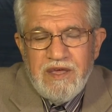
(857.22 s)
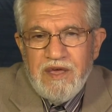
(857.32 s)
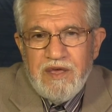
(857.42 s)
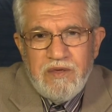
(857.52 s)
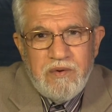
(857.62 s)

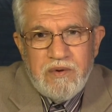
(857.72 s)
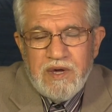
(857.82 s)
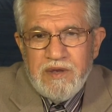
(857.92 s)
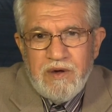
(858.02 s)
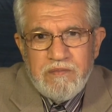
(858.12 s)
you
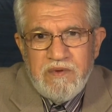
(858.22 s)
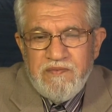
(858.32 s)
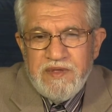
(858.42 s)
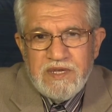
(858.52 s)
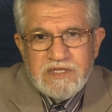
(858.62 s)
cannot be
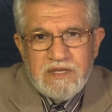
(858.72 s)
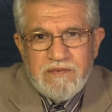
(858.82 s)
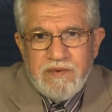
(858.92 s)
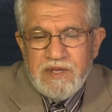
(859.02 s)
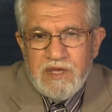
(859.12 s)
finished
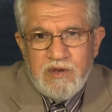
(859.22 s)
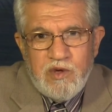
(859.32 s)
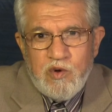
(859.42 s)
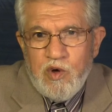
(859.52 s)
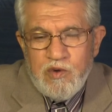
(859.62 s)

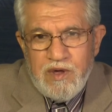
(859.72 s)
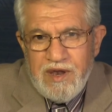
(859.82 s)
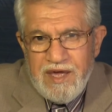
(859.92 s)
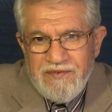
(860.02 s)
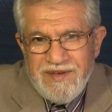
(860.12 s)
in all your
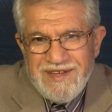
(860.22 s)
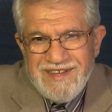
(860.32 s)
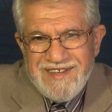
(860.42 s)
life.